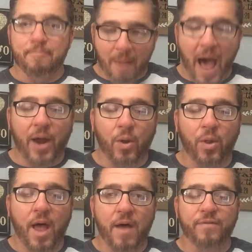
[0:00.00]

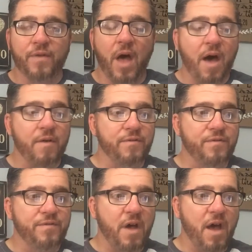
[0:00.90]
model
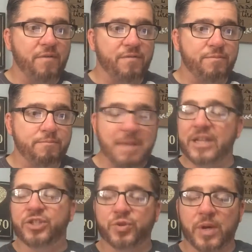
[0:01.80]
of
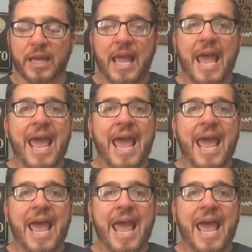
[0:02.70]
ministry,